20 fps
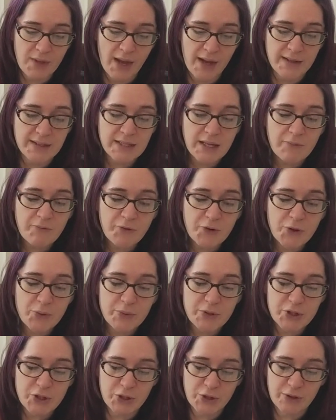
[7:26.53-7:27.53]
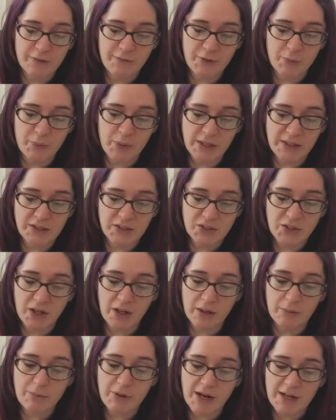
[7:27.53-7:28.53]
Except for the return of the Red
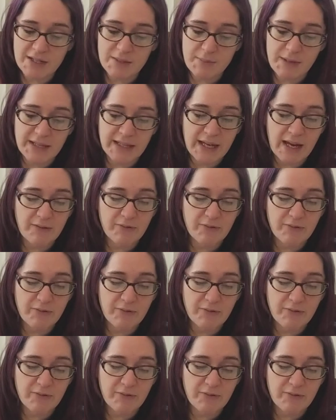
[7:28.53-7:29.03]
Star approximately